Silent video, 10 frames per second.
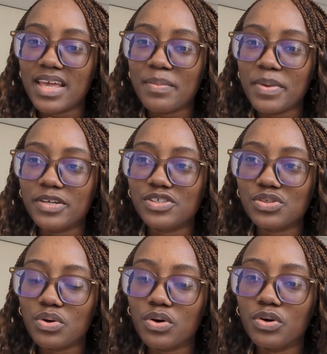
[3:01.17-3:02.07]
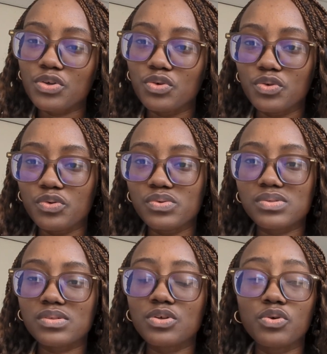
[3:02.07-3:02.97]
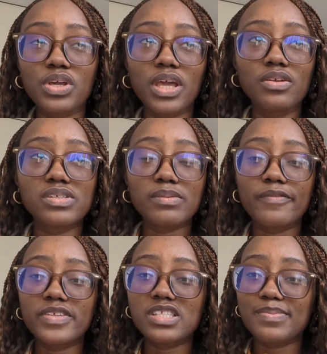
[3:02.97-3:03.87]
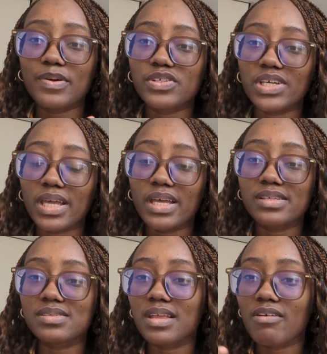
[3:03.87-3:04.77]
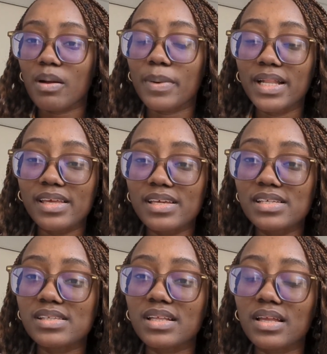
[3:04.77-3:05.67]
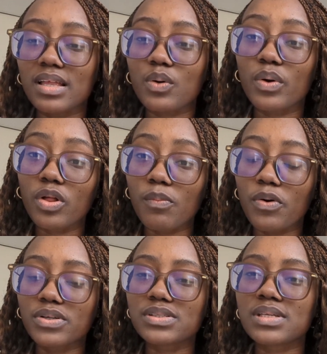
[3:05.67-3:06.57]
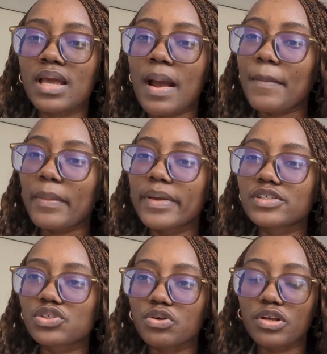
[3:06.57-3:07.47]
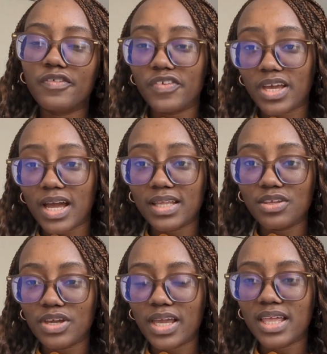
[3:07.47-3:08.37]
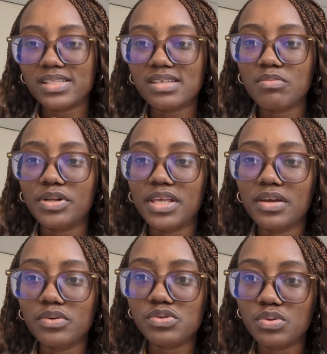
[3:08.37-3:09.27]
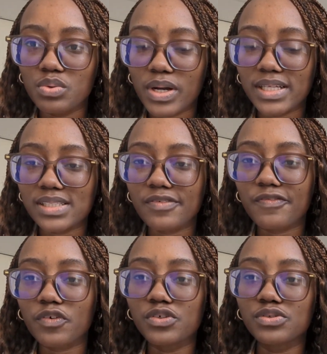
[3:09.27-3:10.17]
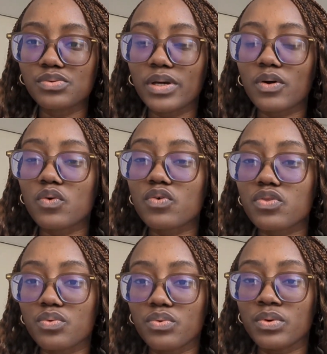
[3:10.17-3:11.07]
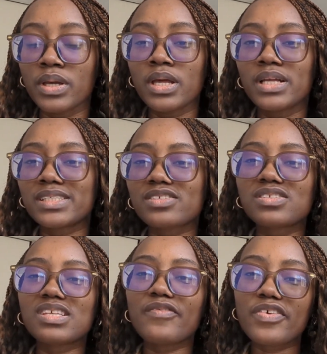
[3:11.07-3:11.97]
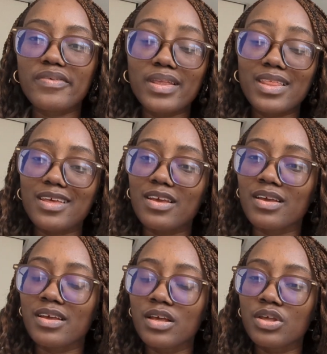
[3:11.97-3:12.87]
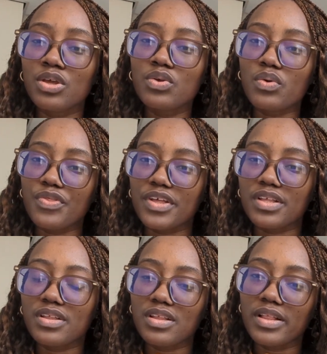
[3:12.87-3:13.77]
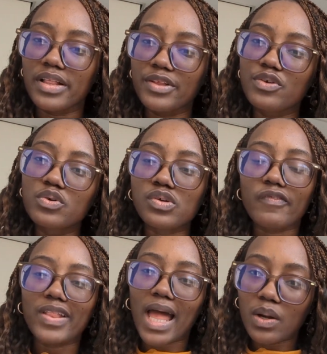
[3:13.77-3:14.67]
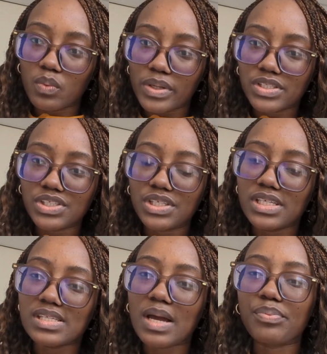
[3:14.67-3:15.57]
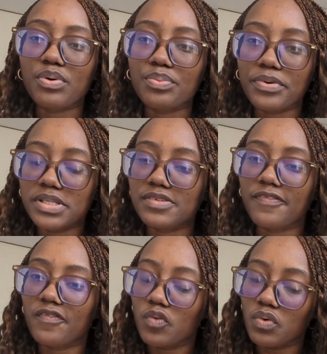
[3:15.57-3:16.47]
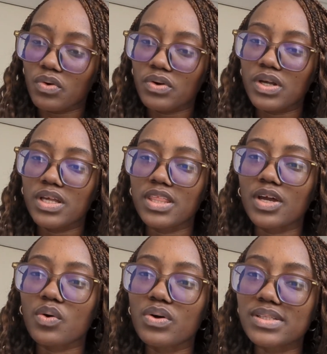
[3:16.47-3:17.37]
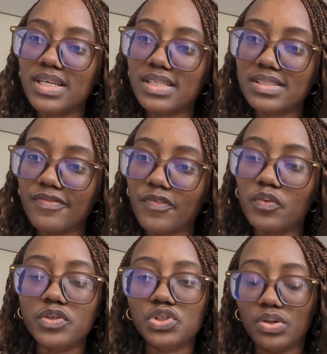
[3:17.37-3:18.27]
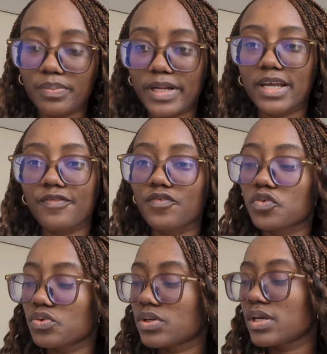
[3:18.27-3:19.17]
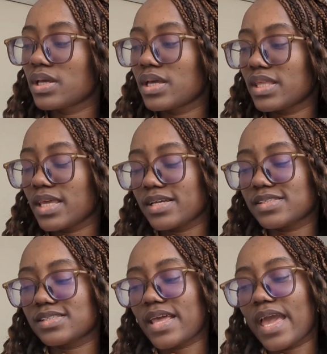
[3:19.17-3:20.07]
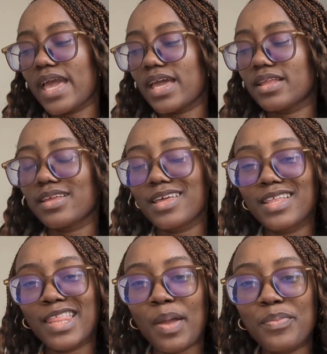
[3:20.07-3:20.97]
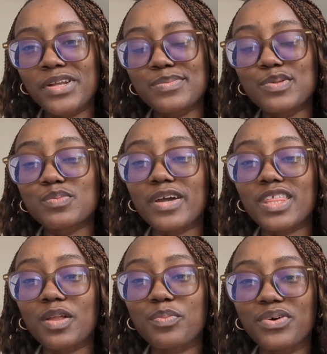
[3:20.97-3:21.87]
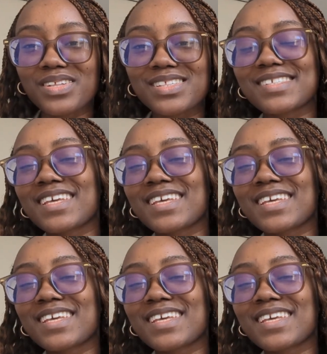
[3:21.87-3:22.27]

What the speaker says: Make sure you use, you can use some of these spell checkers, the Grammarly's and then the Quillbots, but make sure if you can get somebody else to look at it for you and go through just to see if even the use of language is appropriate for the context for which you're applying for. Yes, and that brings me to my third point.